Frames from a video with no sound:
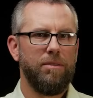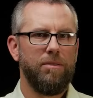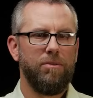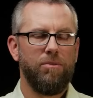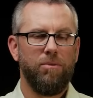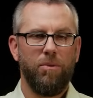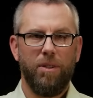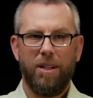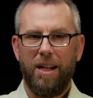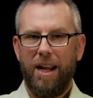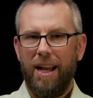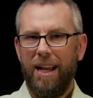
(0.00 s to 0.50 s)

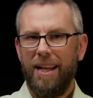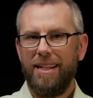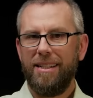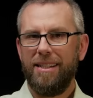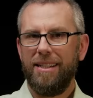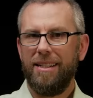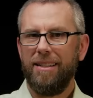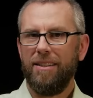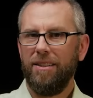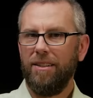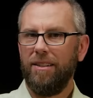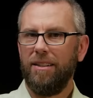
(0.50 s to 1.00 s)
what I
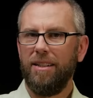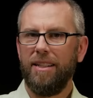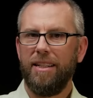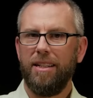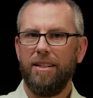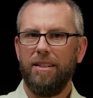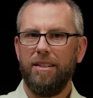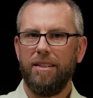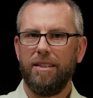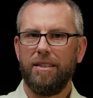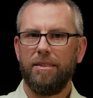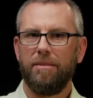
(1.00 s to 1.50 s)
did early
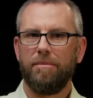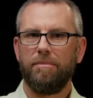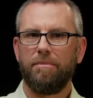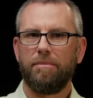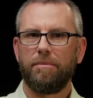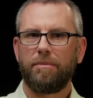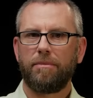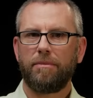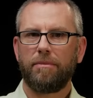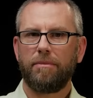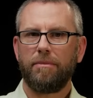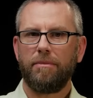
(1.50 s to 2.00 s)
on,
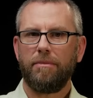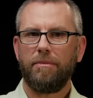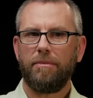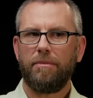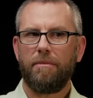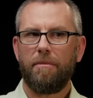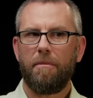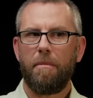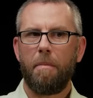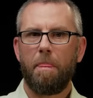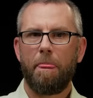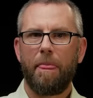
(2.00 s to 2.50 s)

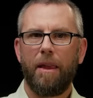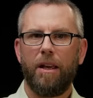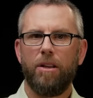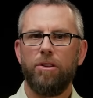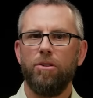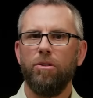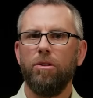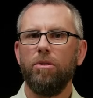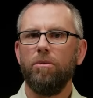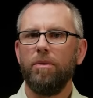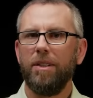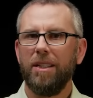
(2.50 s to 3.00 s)

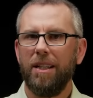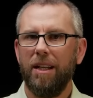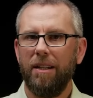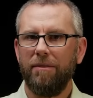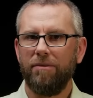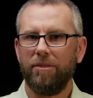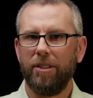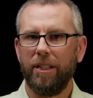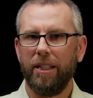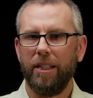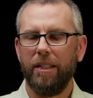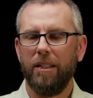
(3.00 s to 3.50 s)
your
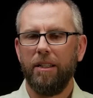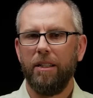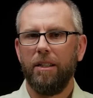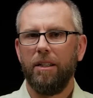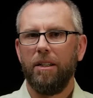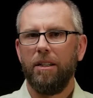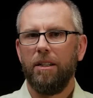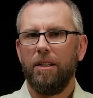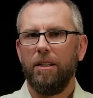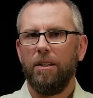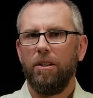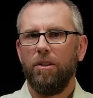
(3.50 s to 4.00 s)
recovery
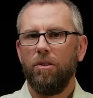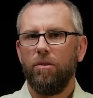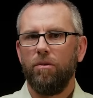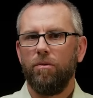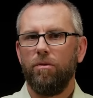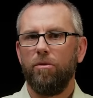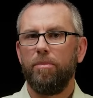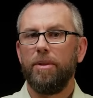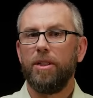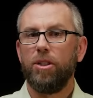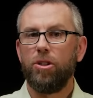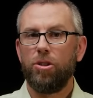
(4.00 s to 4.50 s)

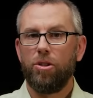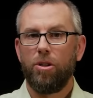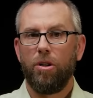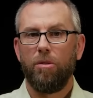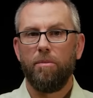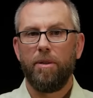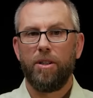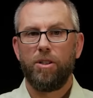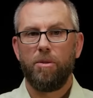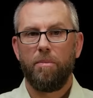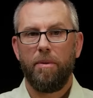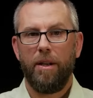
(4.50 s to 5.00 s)
will be so
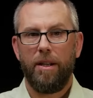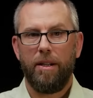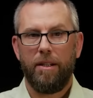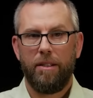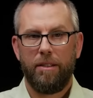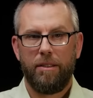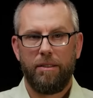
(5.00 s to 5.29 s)
much better.